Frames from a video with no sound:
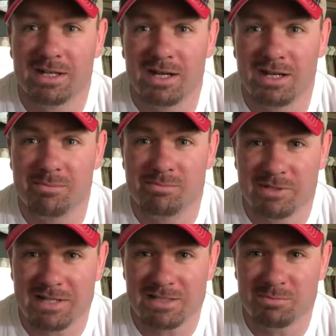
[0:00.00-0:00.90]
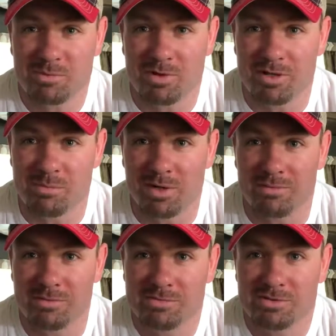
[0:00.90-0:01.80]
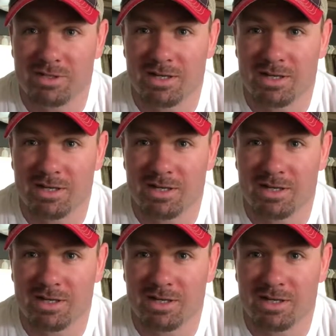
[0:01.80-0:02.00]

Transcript: But that's been one of the problems.